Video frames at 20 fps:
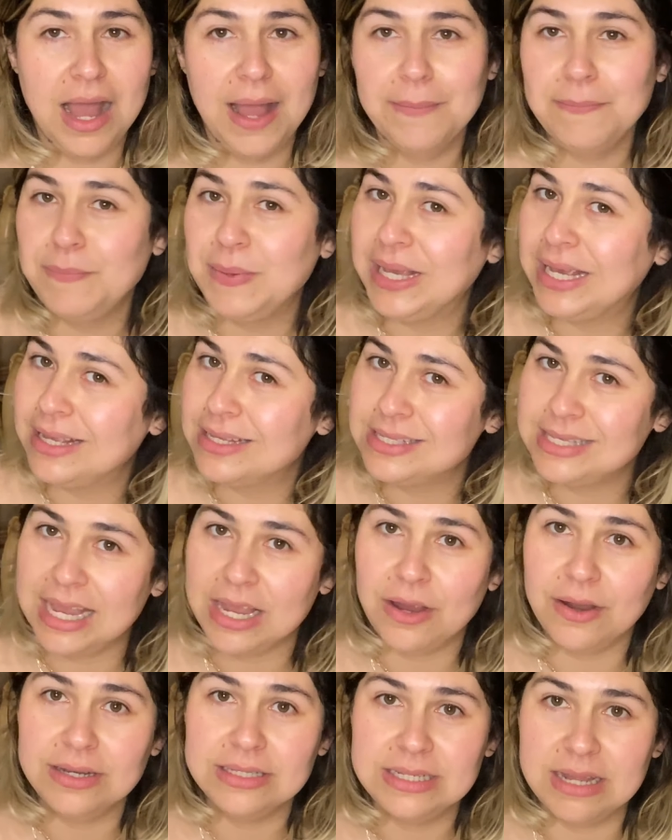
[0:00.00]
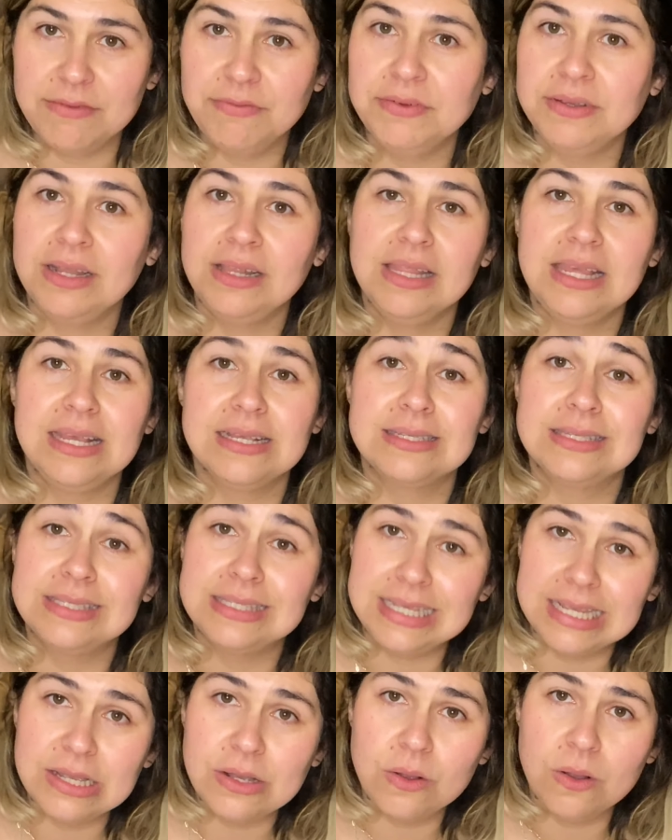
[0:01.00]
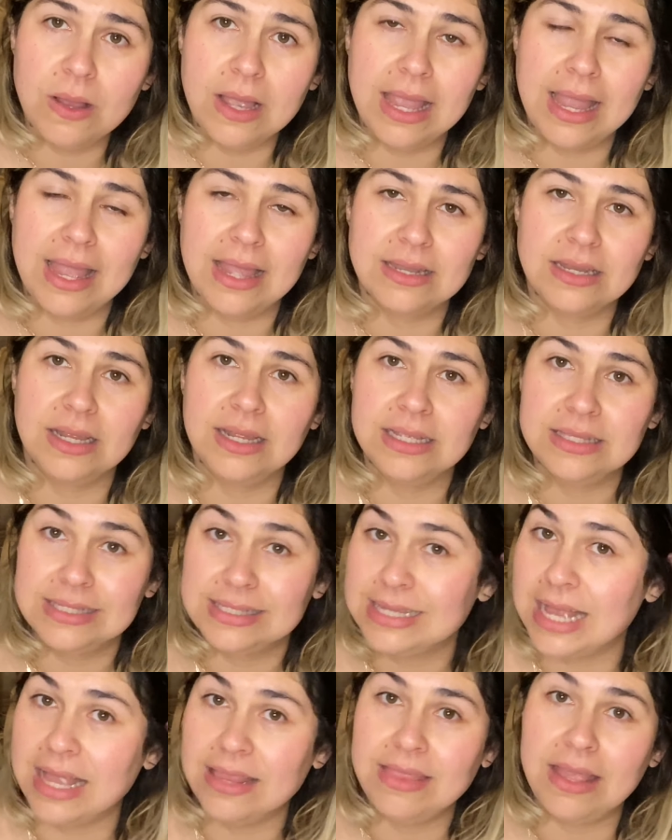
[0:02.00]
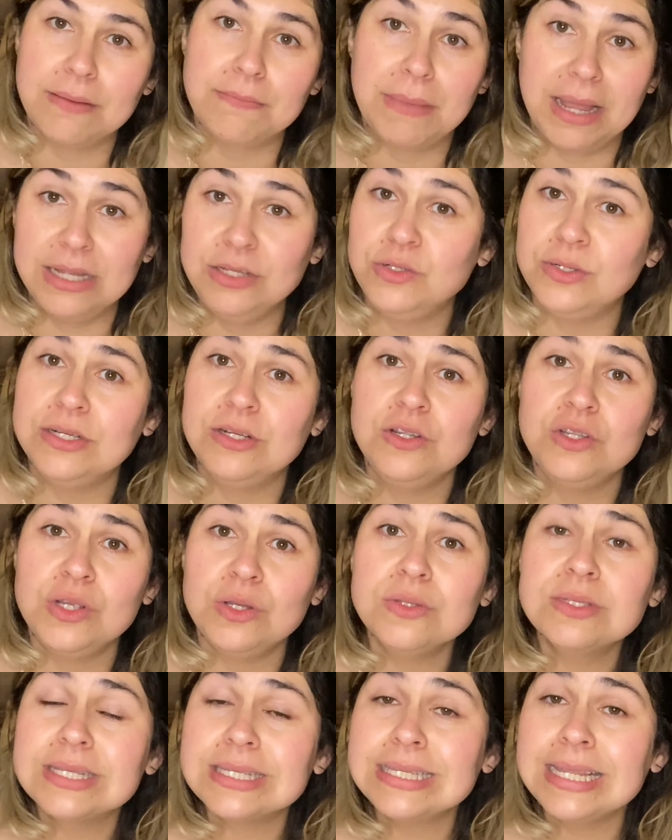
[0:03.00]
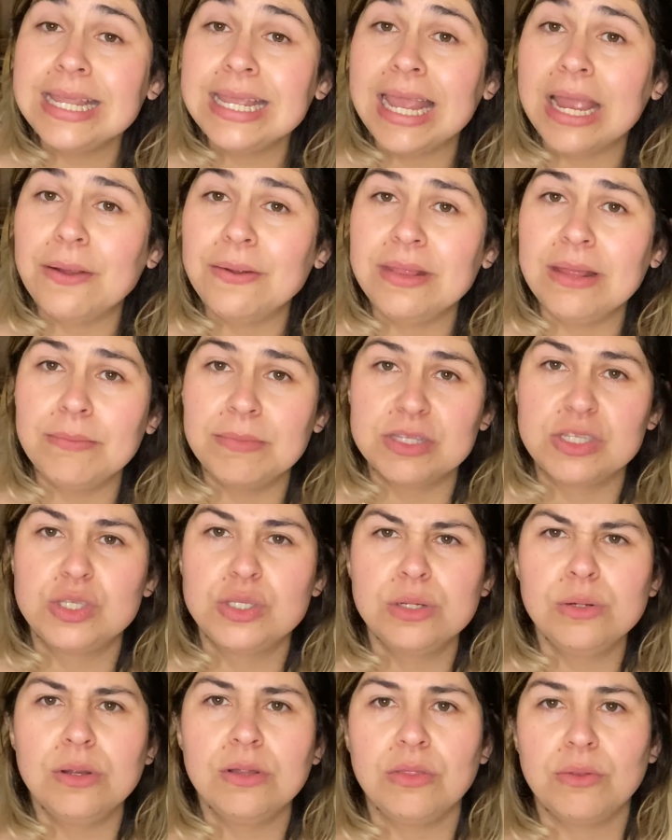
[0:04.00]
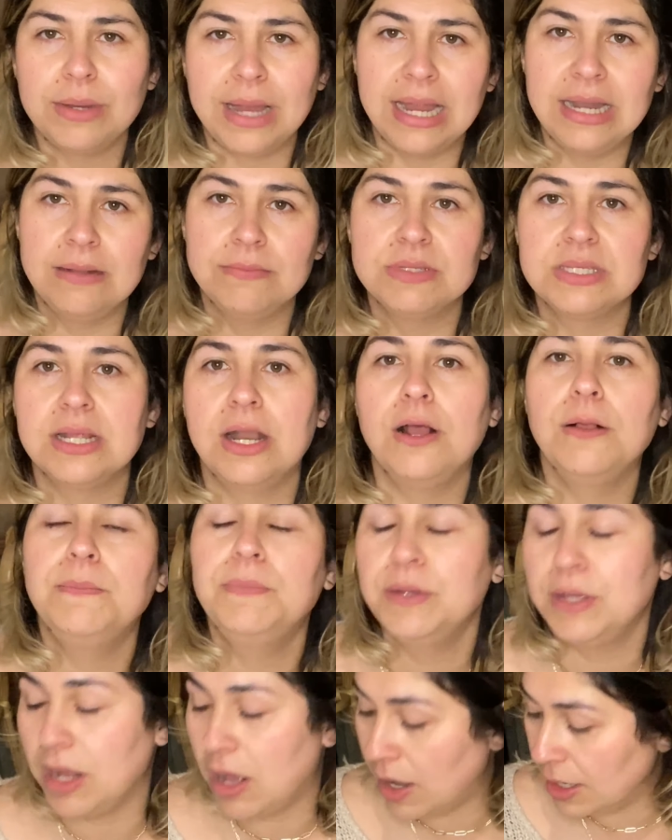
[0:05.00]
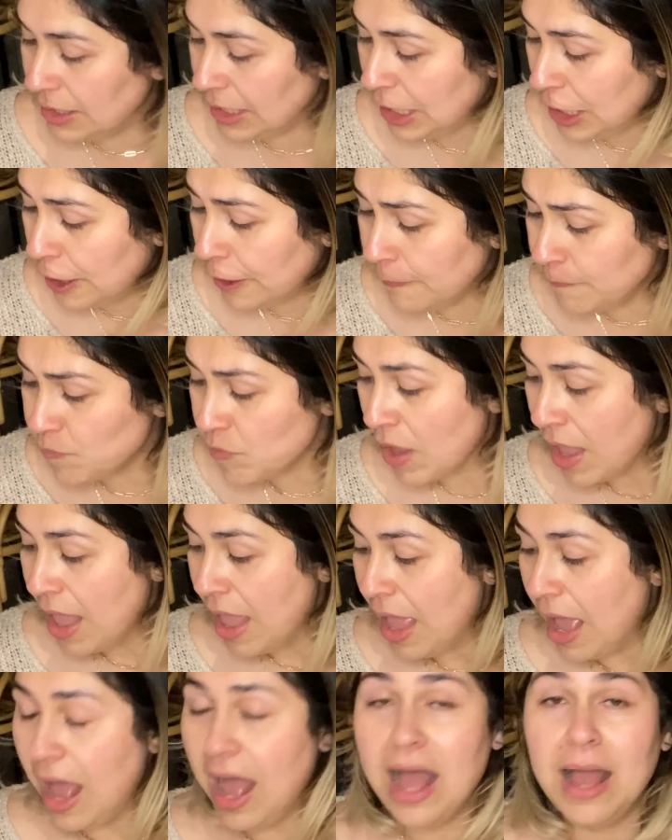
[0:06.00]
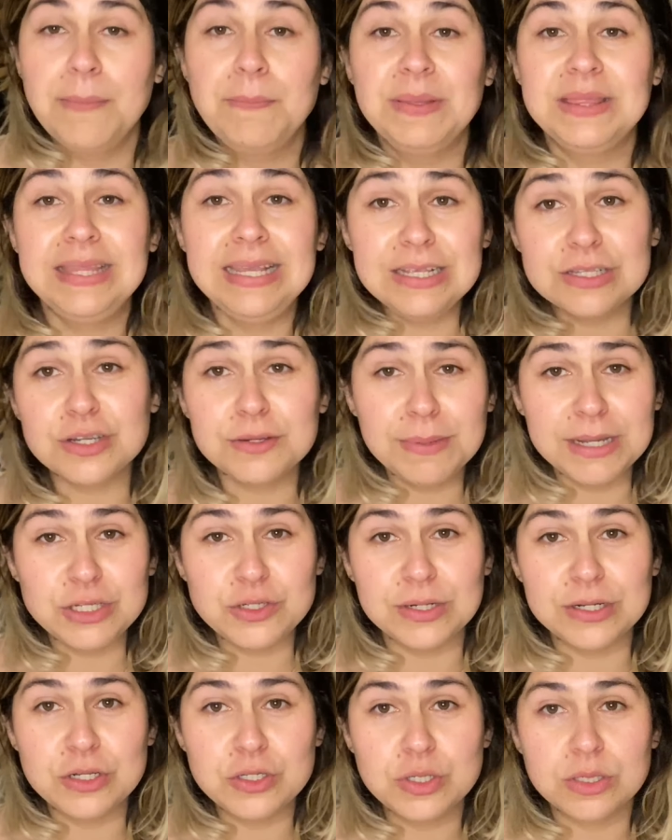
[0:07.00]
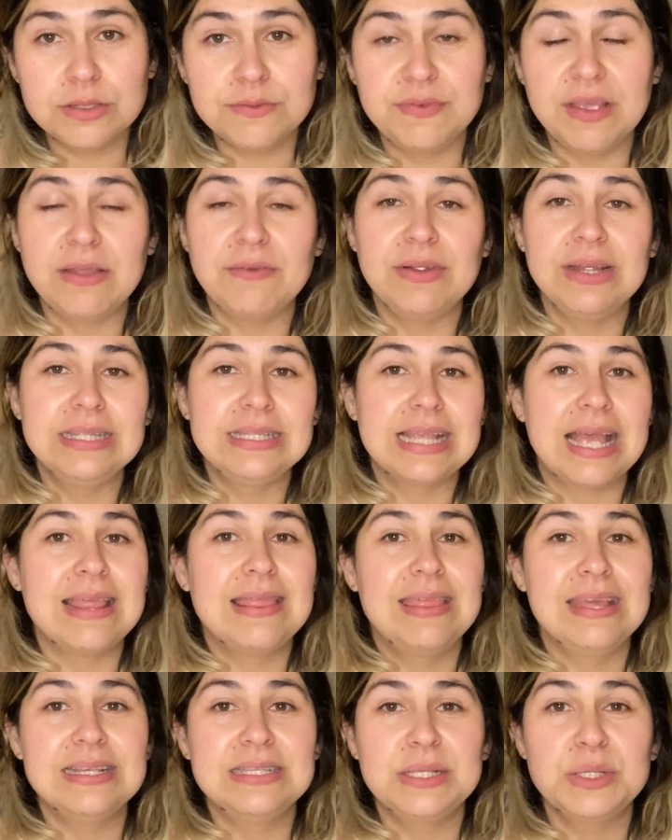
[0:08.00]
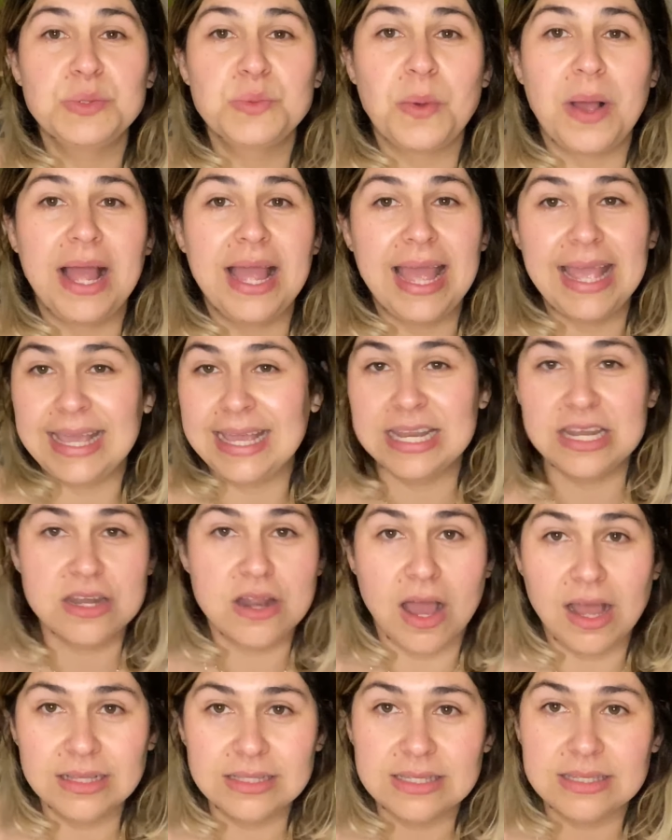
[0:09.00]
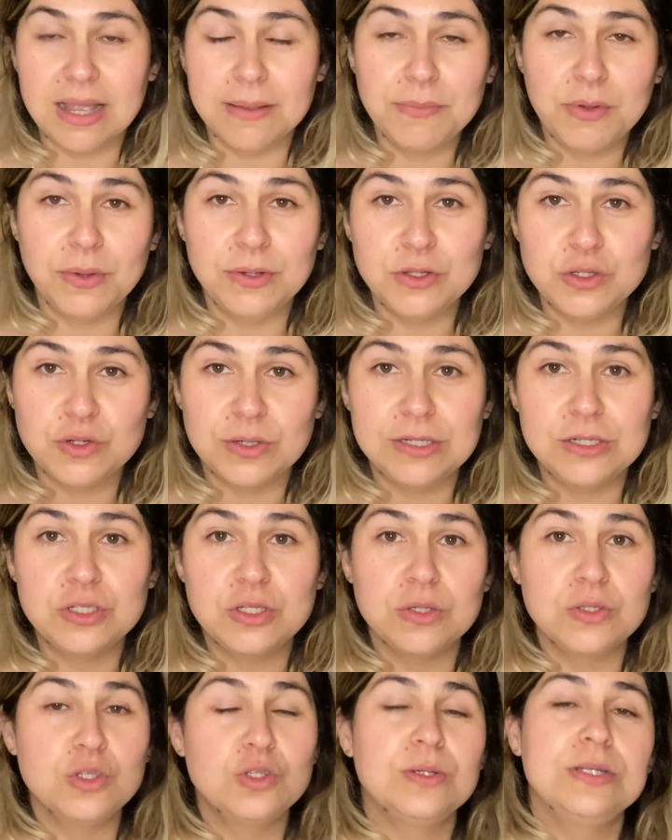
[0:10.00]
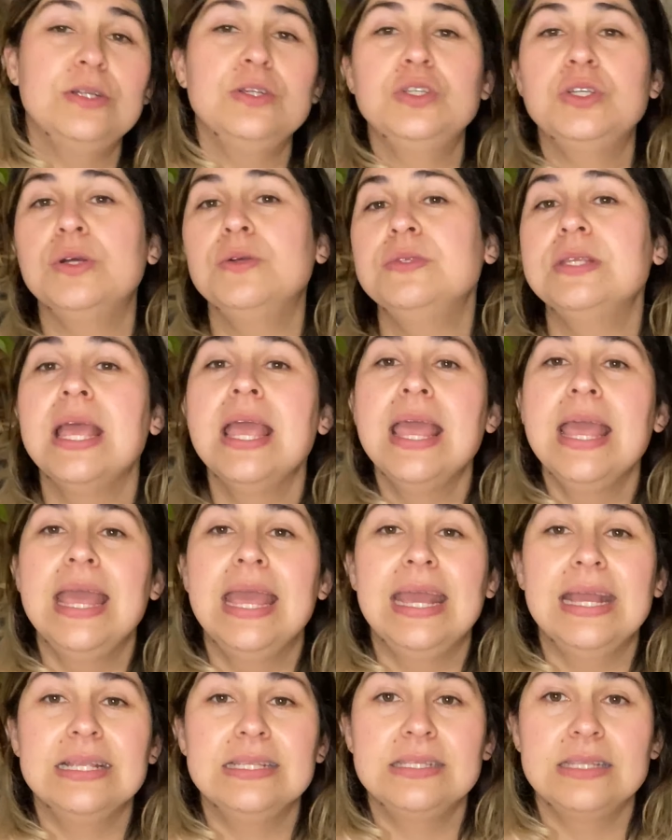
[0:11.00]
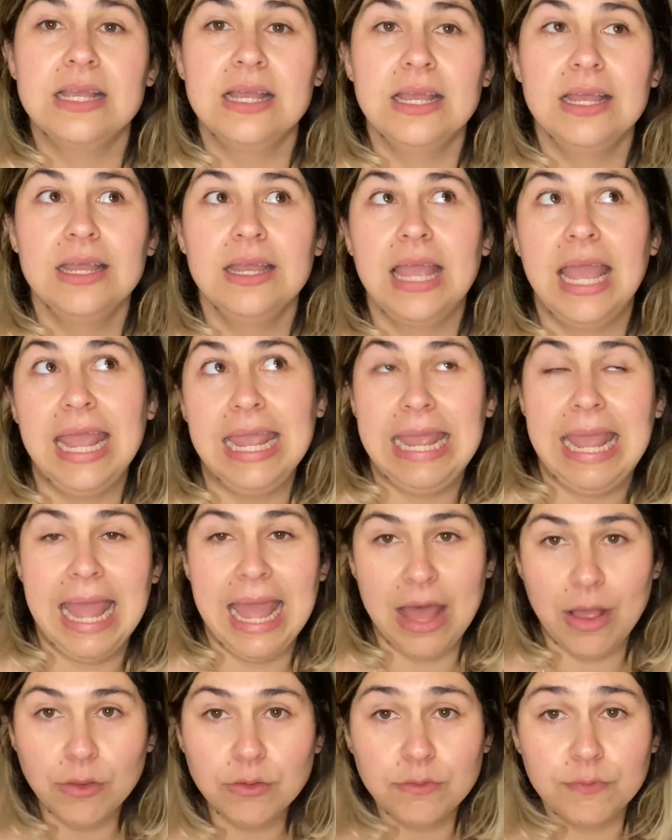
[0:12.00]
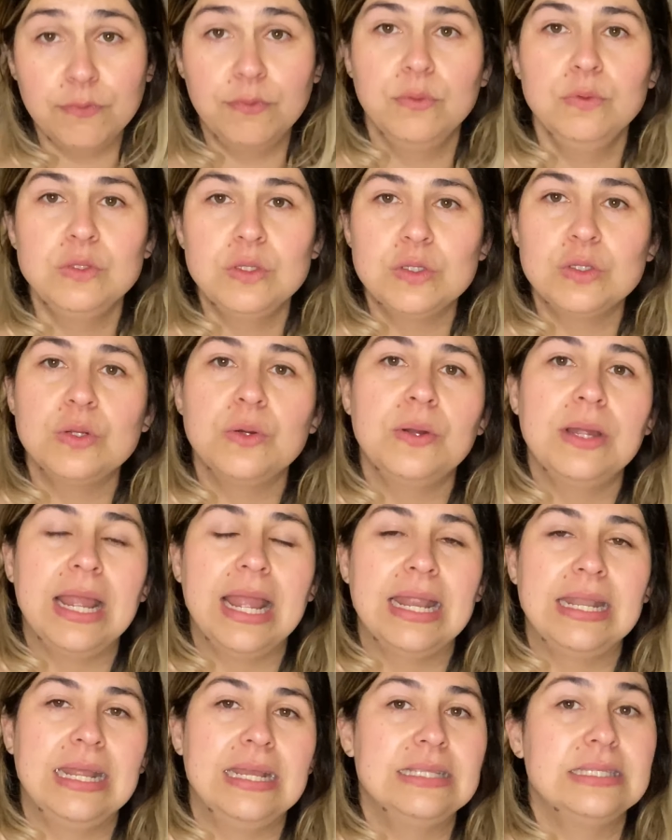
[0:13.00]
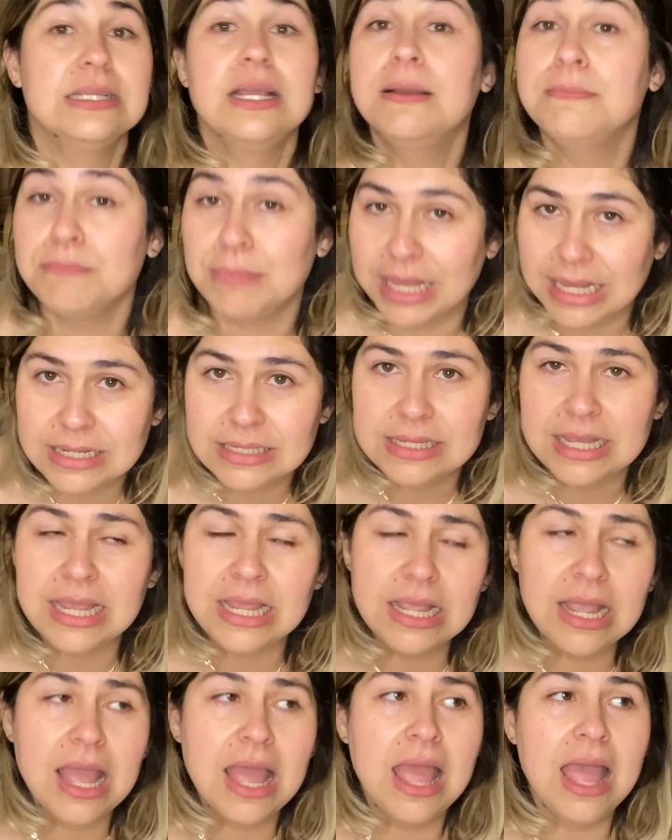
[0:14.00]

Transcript: because they are definitely a steal. And it's sad that my Trader Joe's doesn't carry them. It's 2 or 3 items that I'll put on here. But these are my Trader Joe's favorites. This is why I cannot stop going to Trader Joe's. Trader Joe's is a health food store and it's amazing,